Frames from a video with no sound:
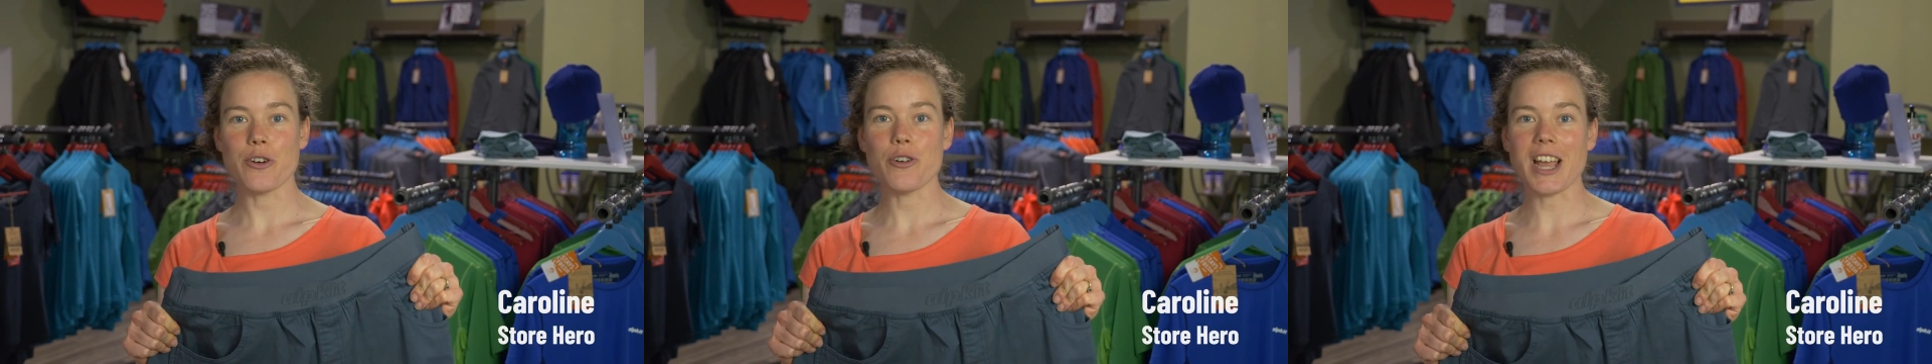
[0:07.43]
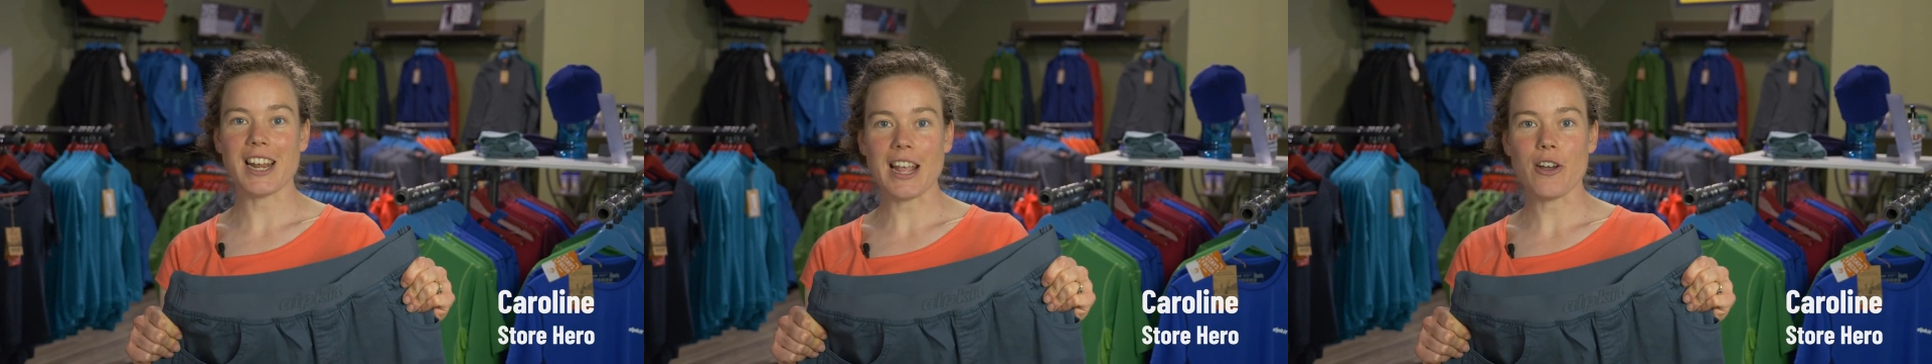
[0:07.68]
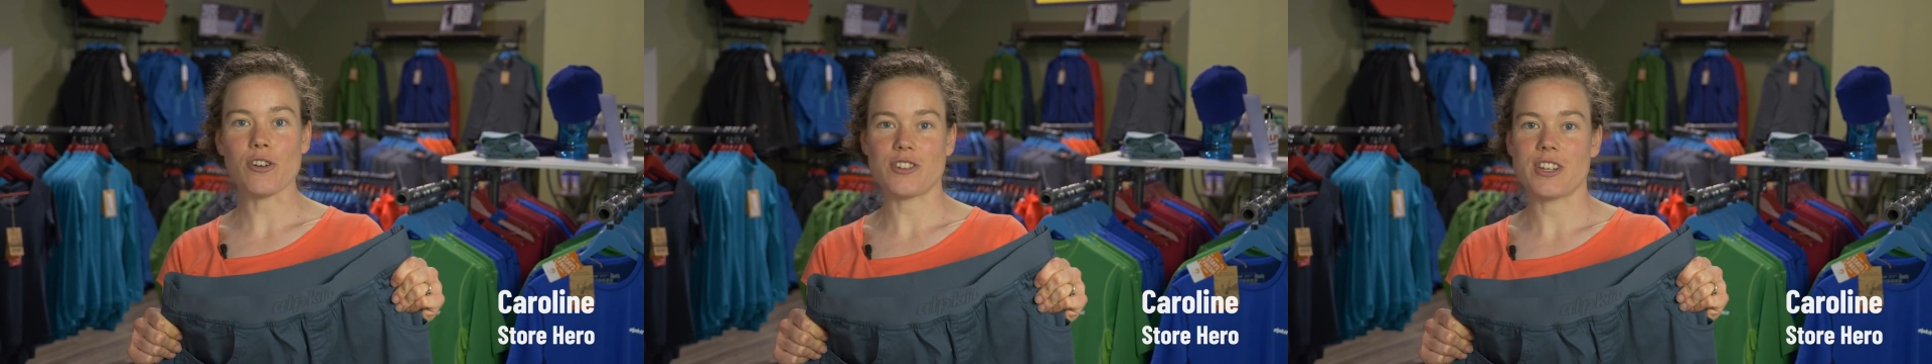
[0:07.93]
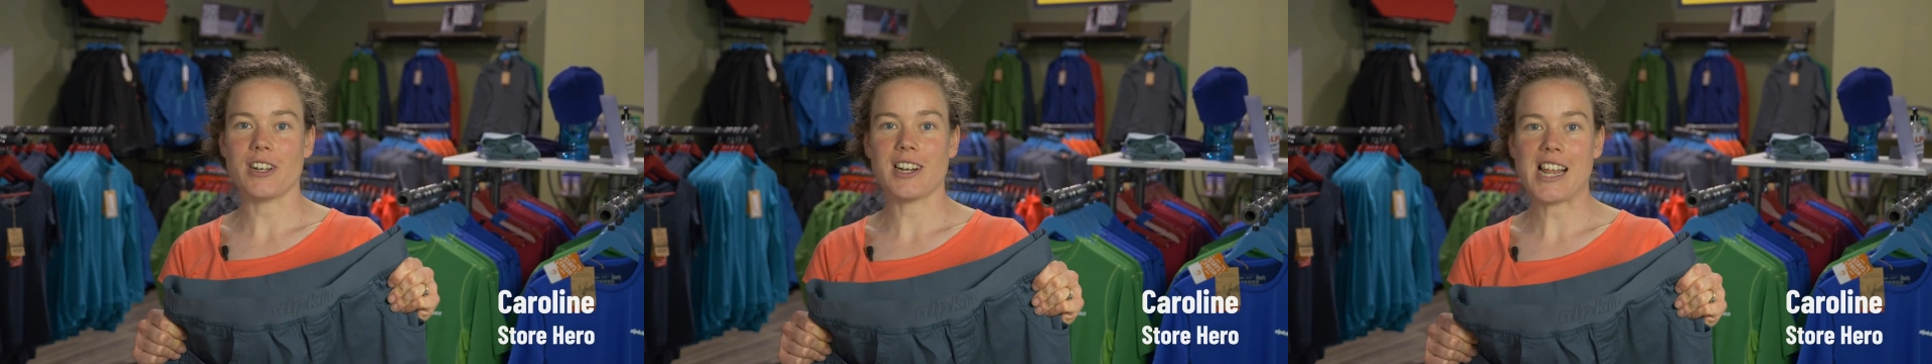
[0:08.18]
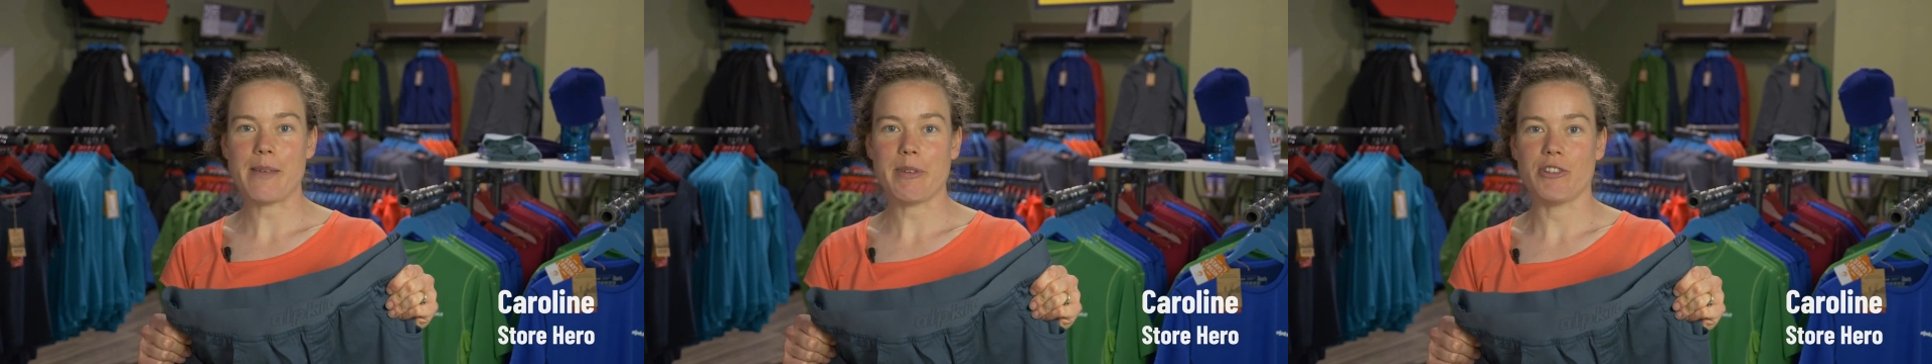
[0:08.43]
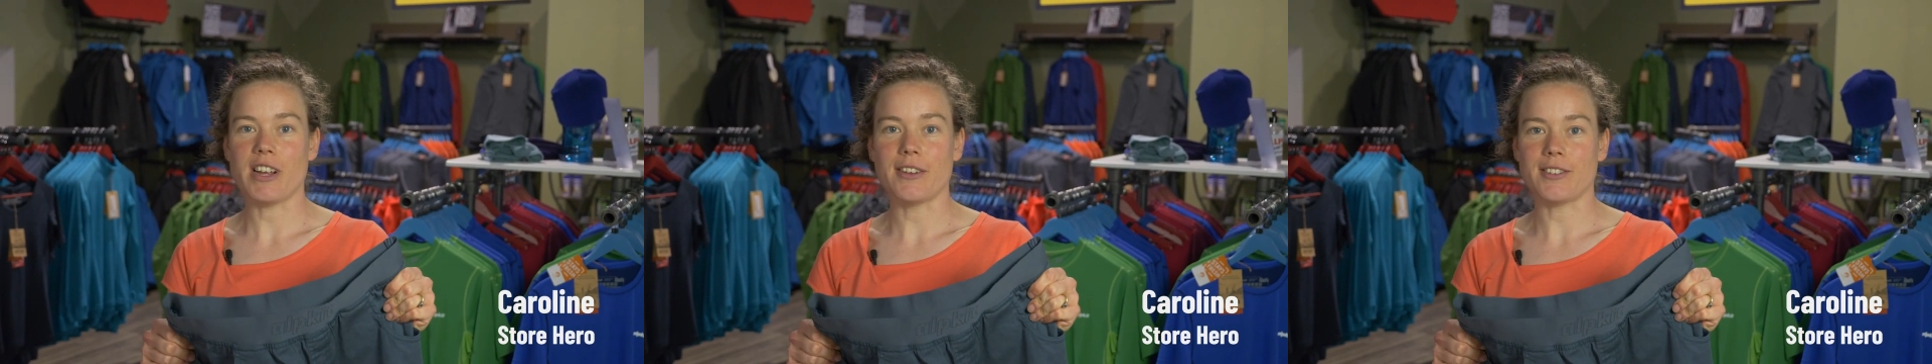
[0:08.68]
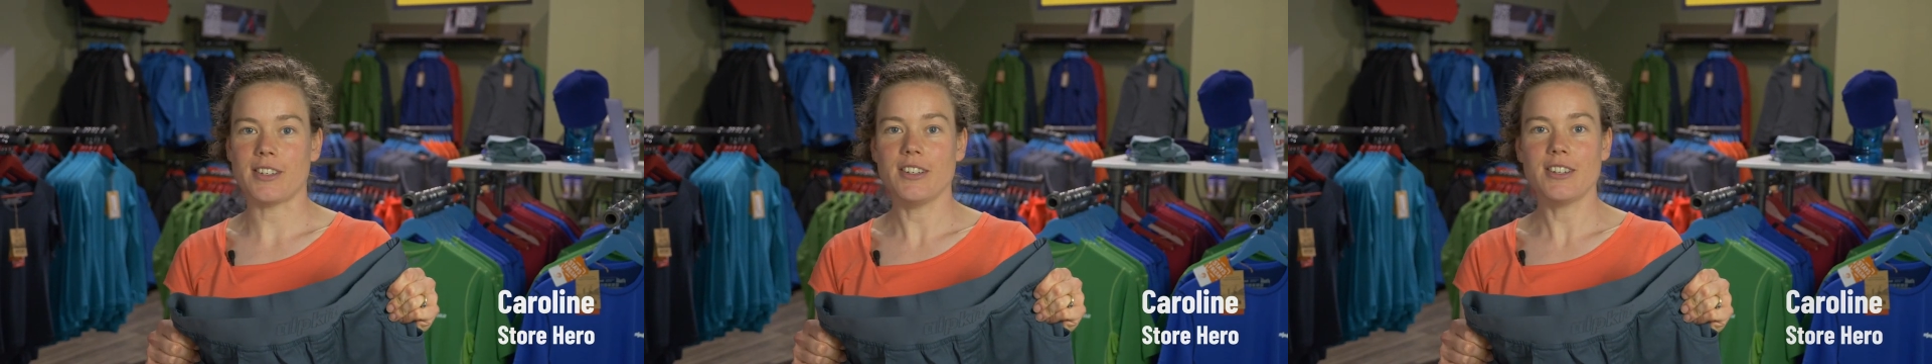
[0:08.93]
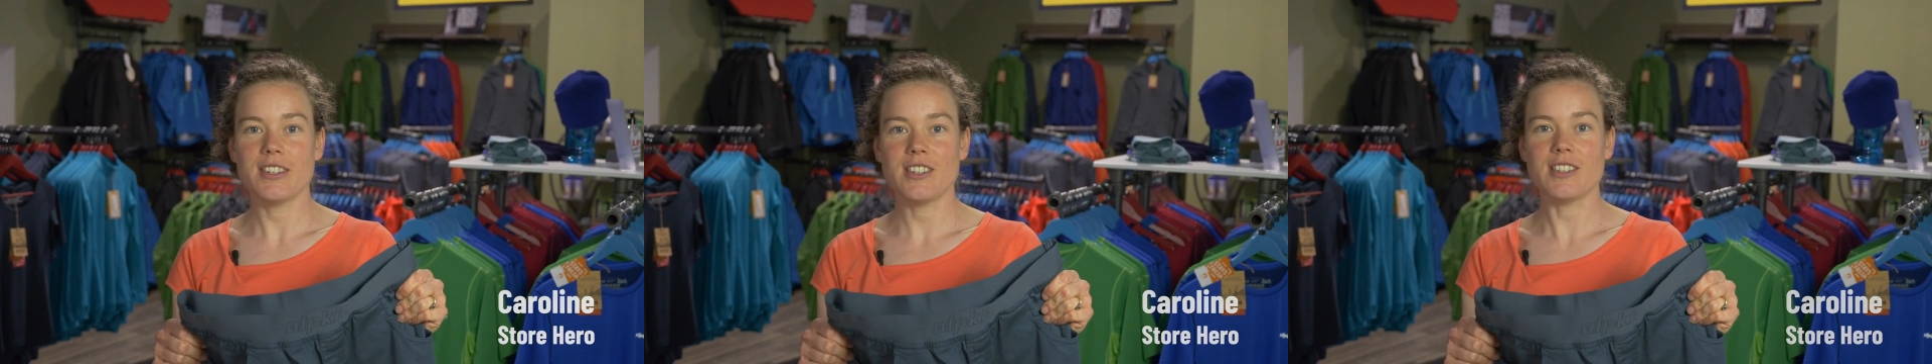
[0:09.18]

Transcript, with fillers: organic cotton climbing trouser